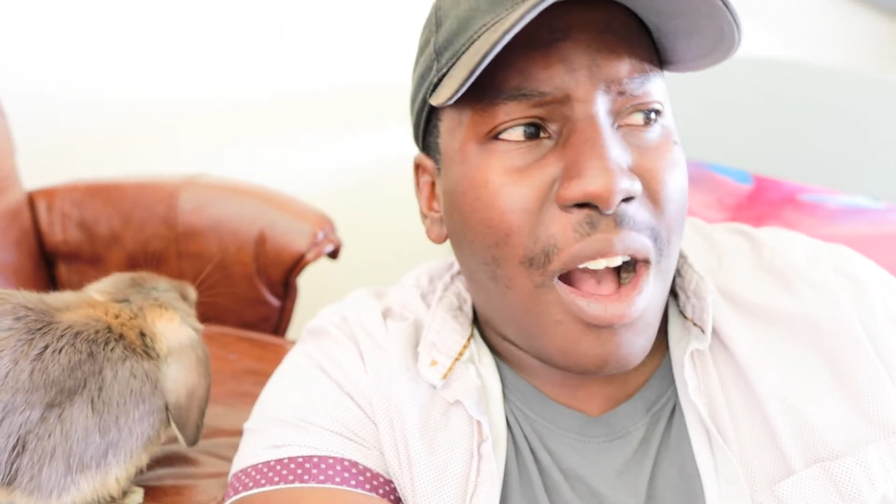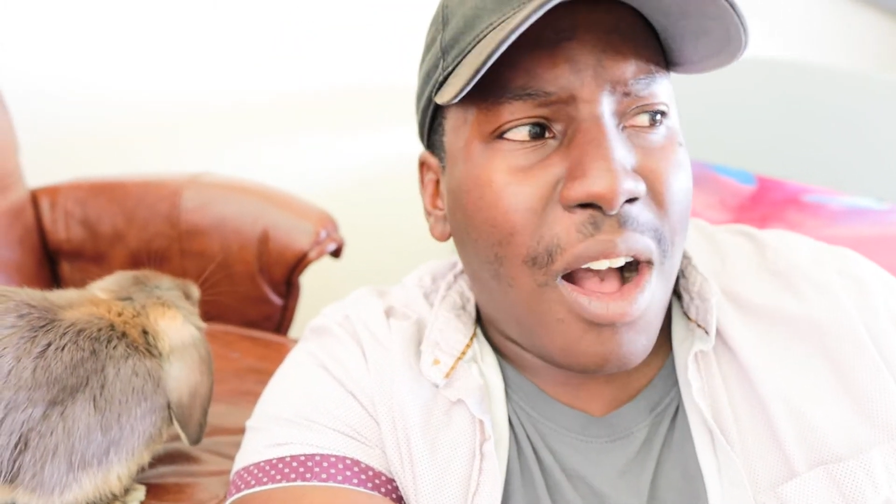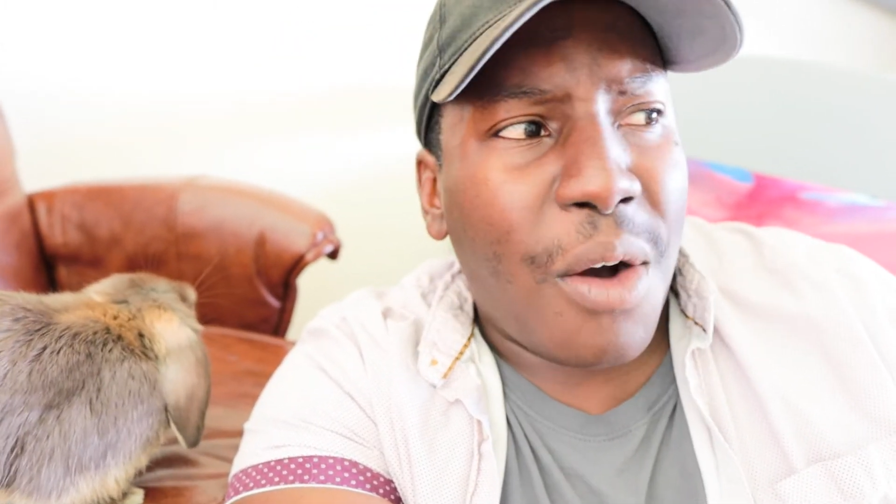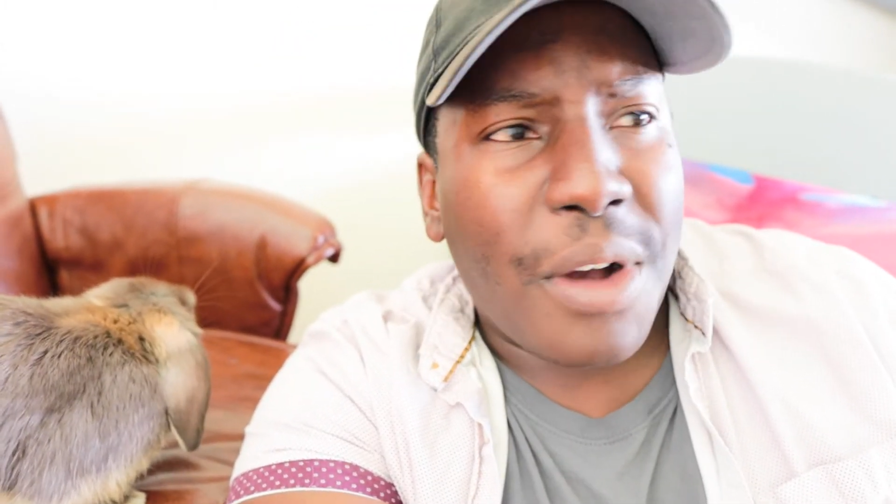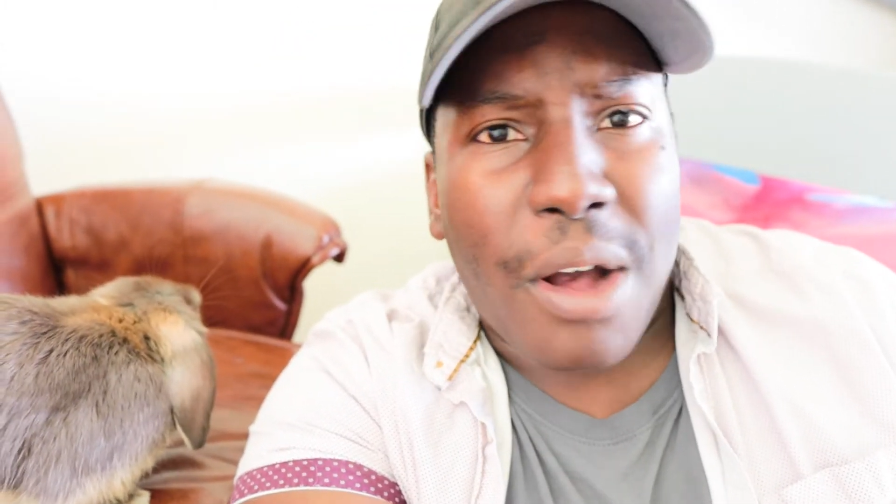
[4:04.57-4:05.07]

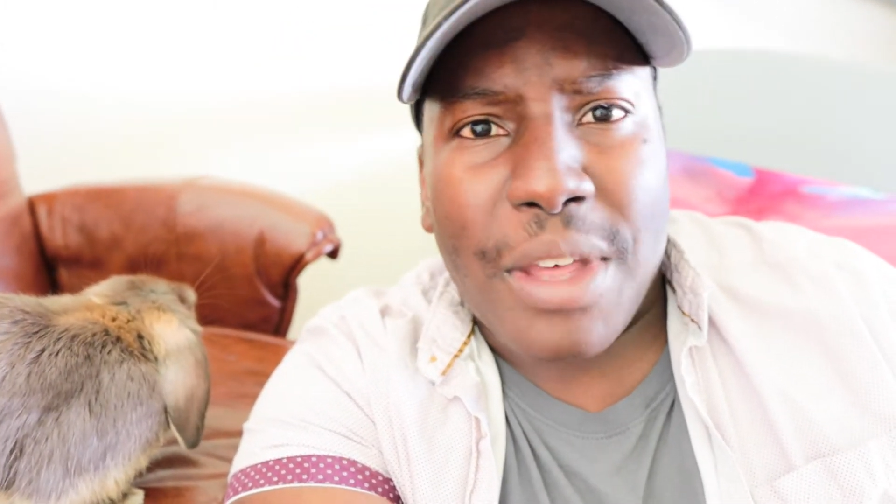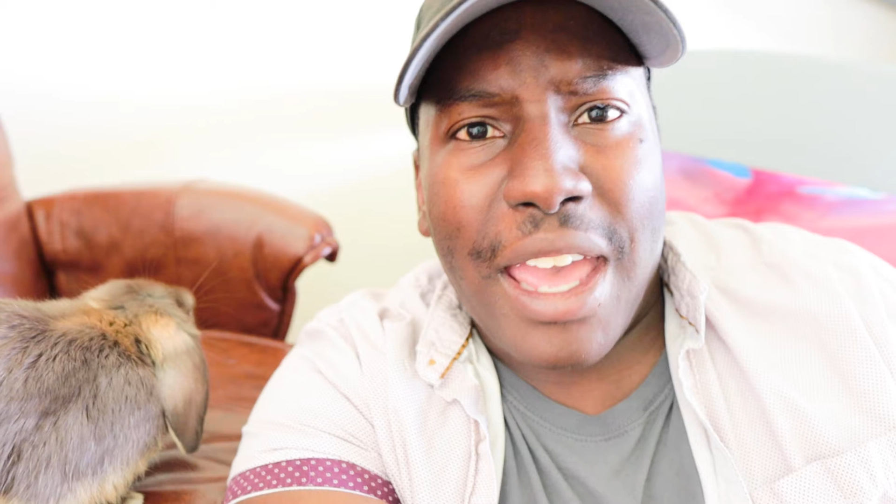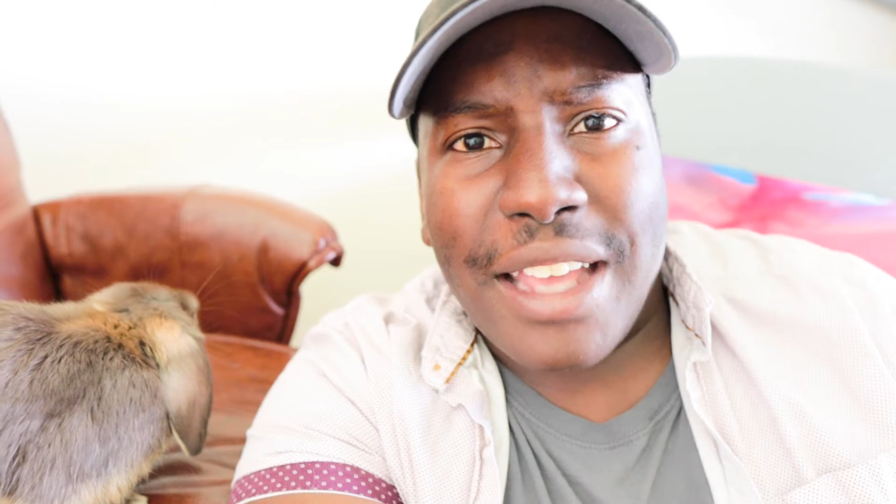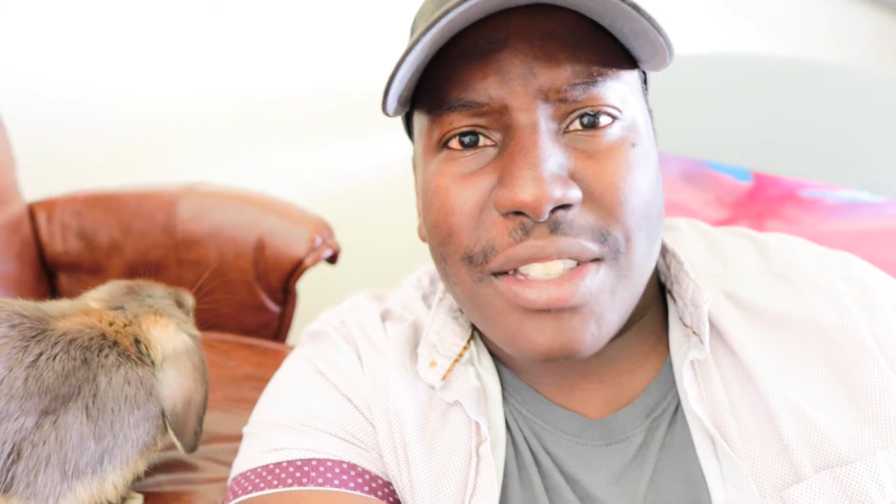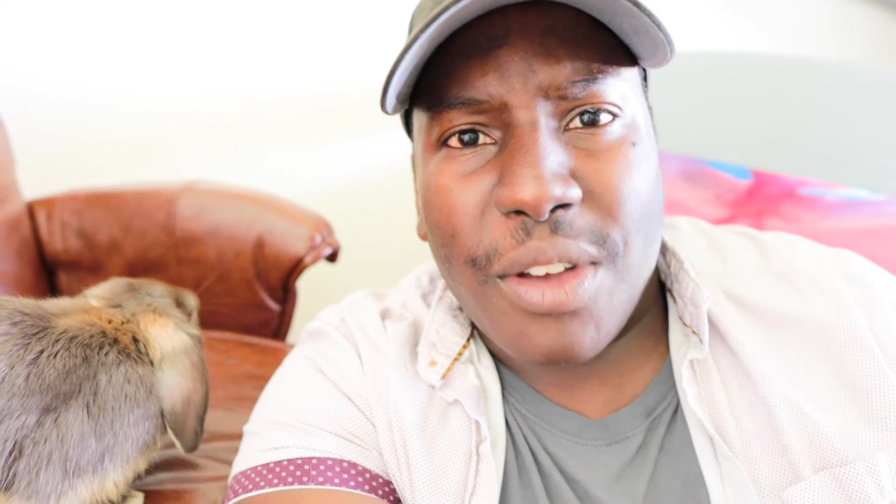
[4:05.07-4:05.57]
Uh,
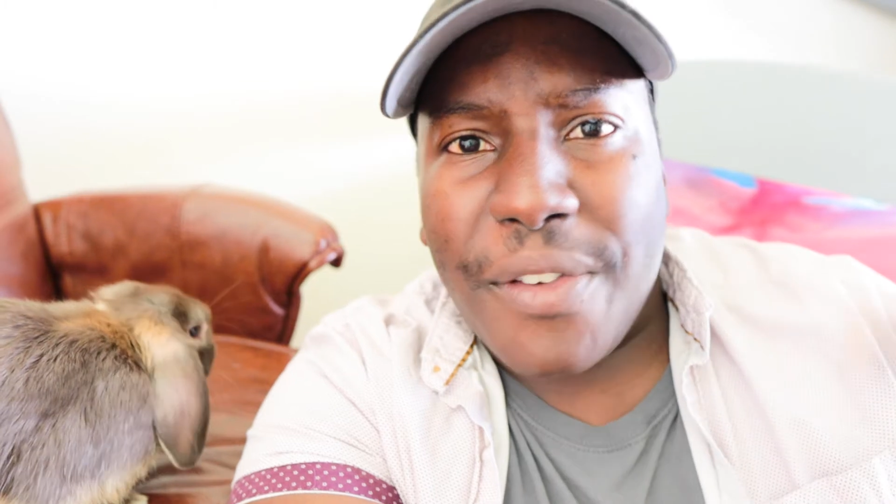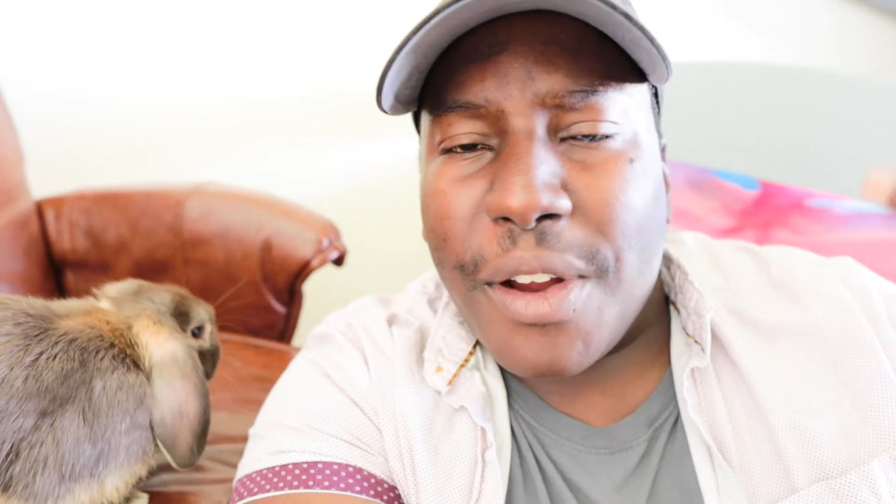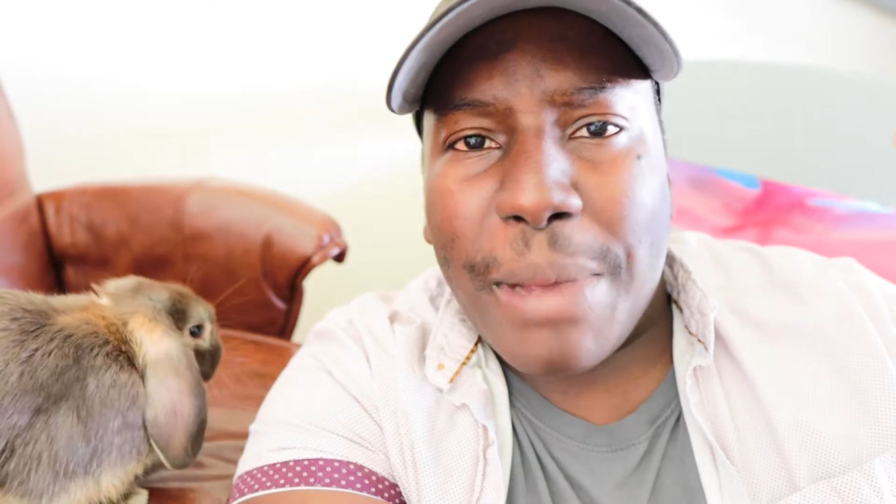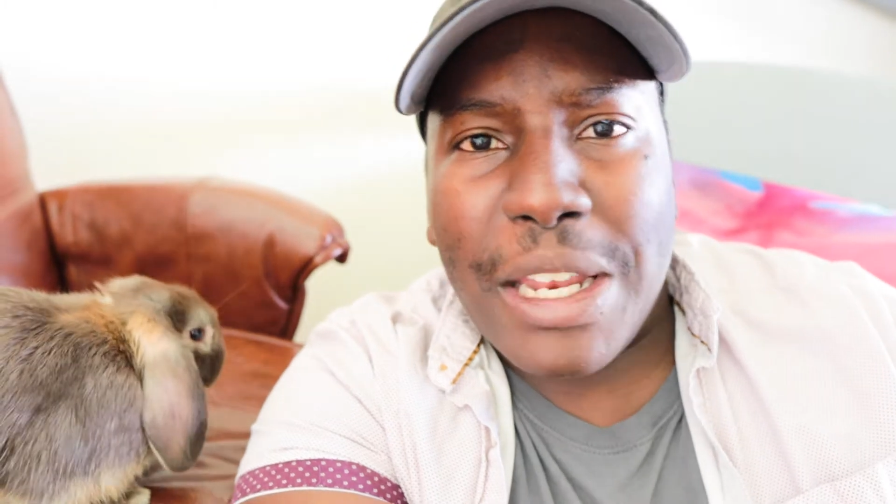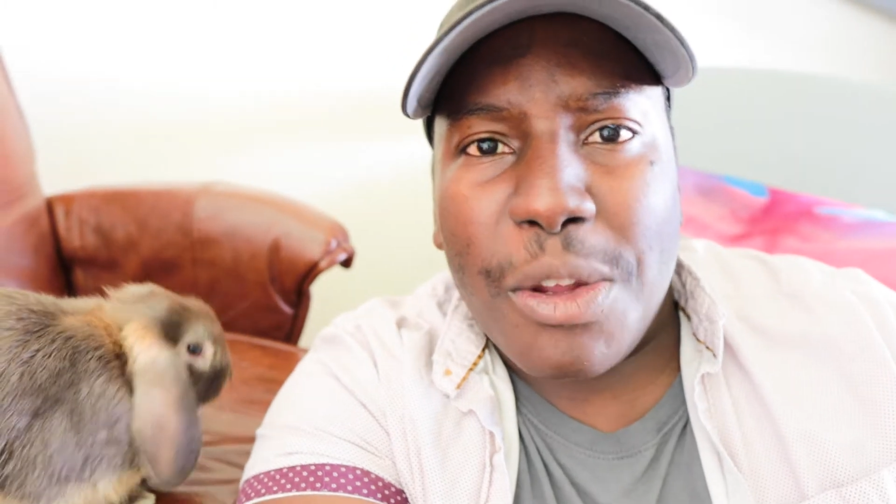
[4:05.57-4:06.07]
okay, so if
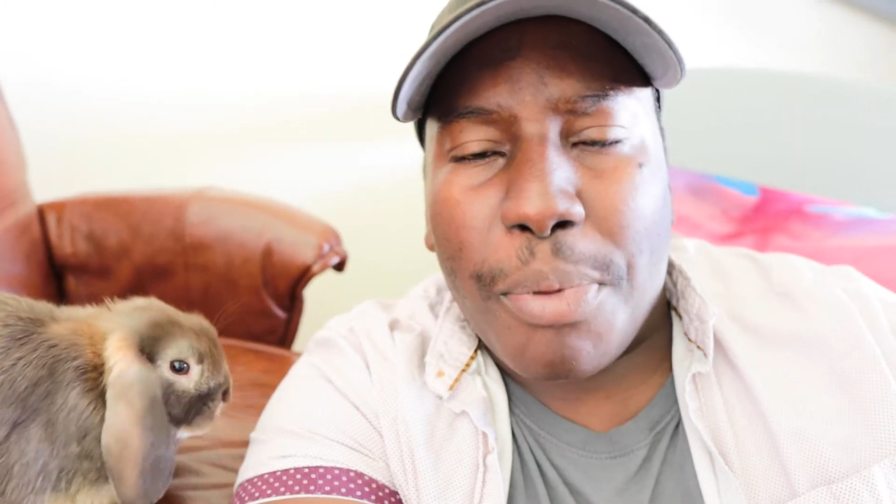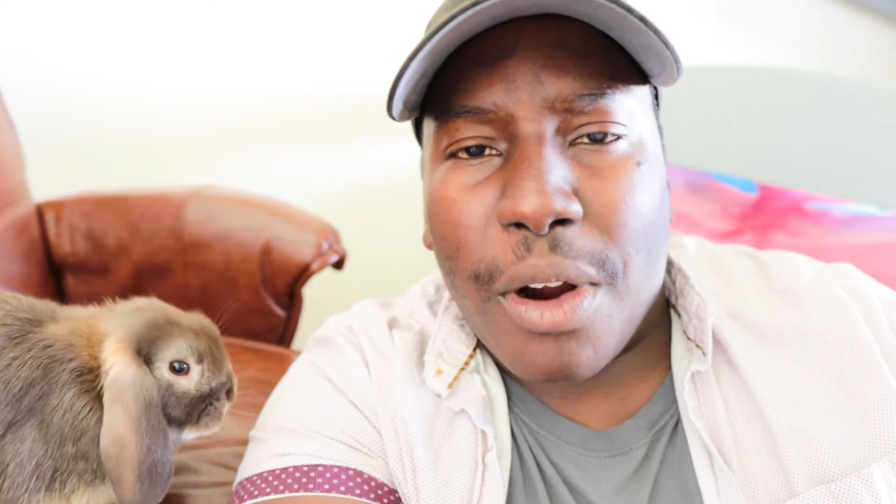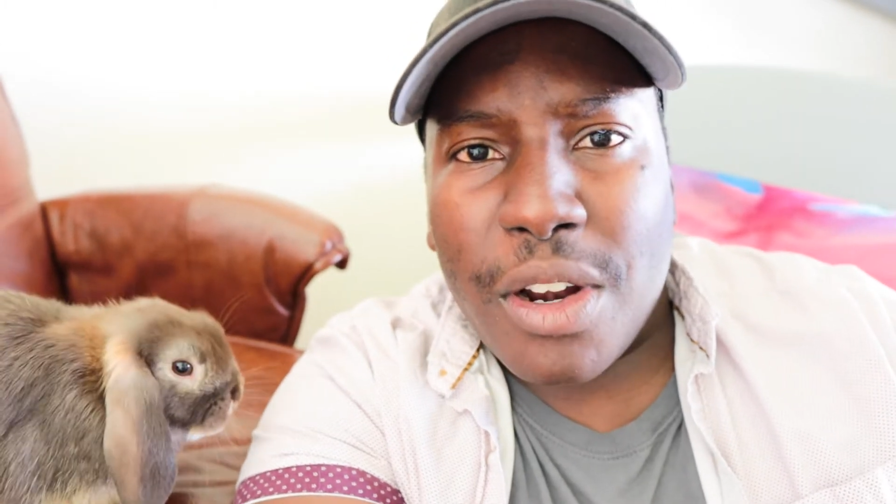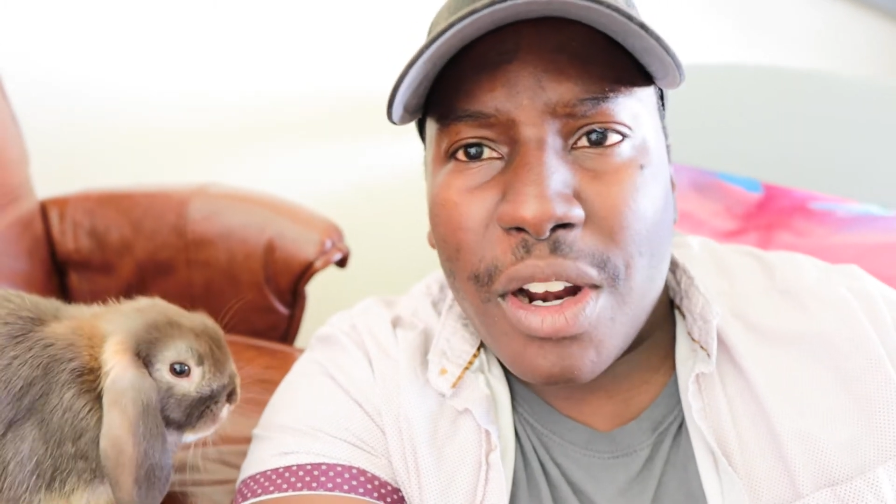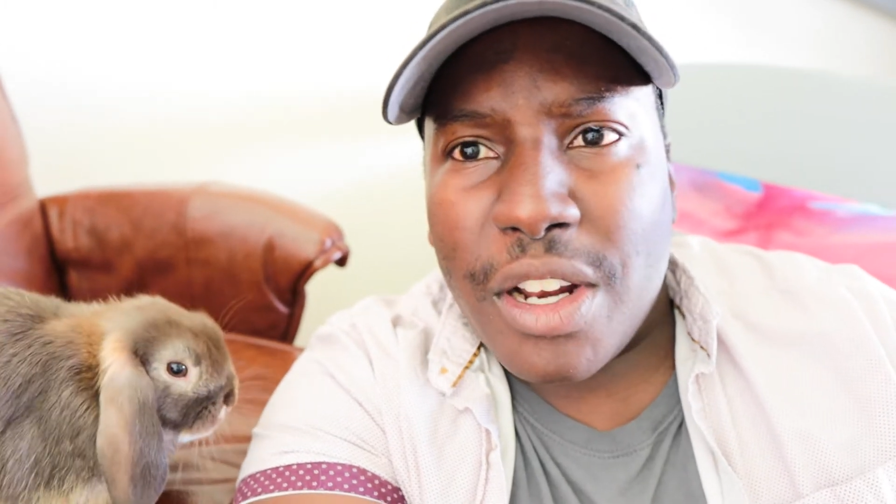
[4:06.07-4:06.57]
you're my new
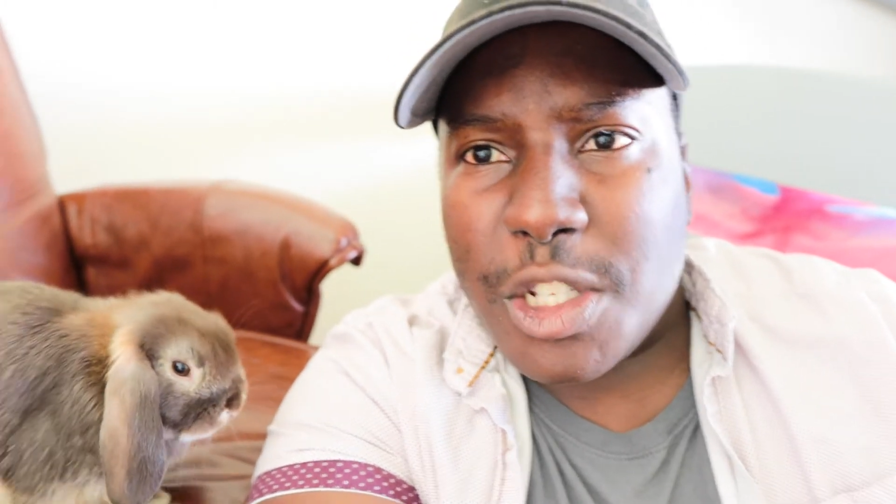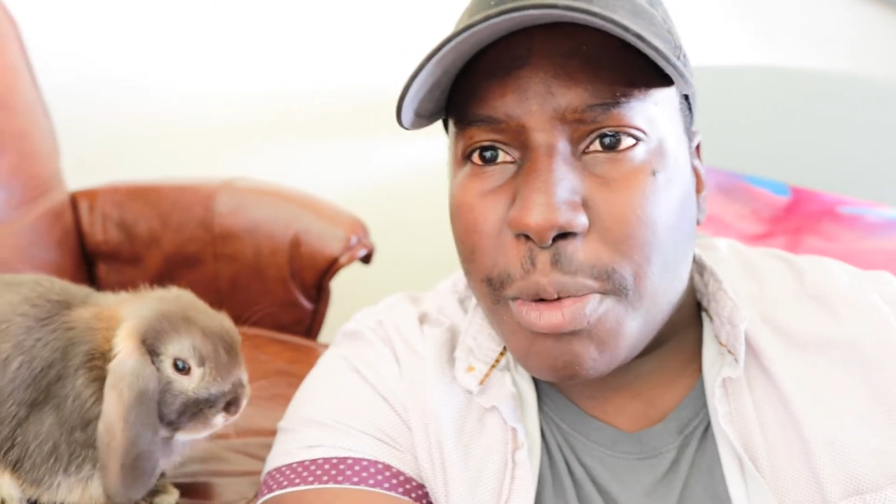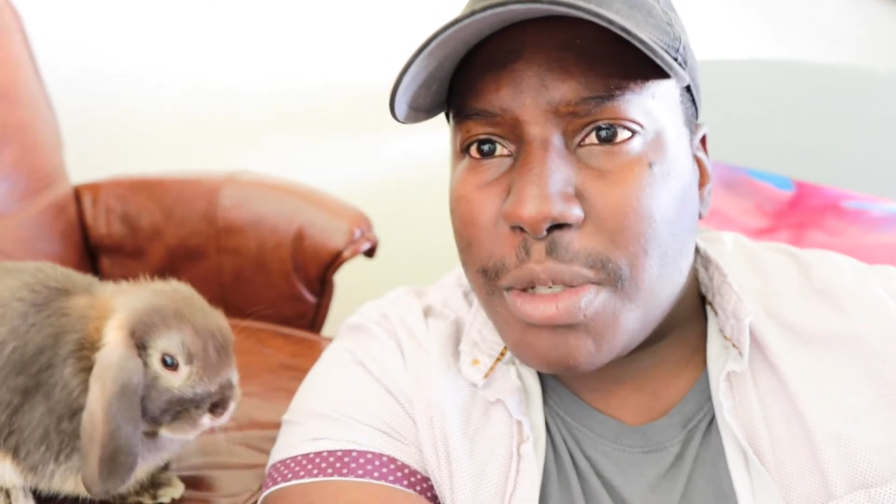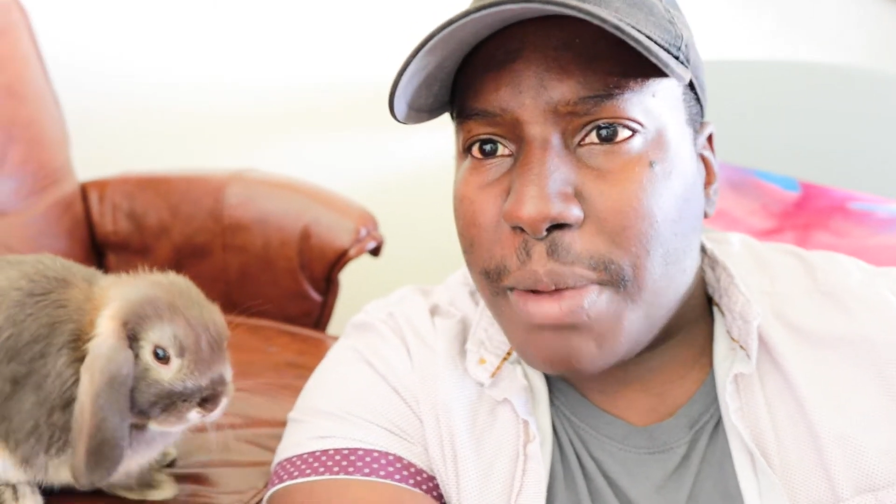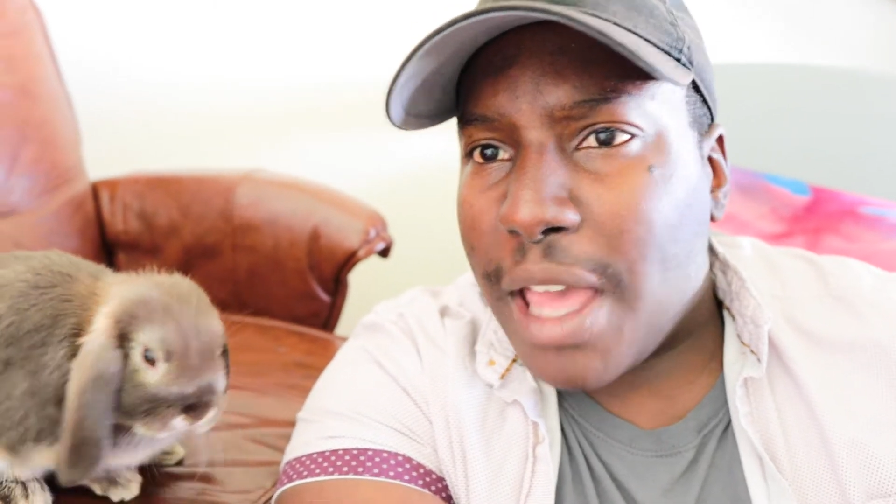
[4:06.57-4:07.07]
partner and you're supposed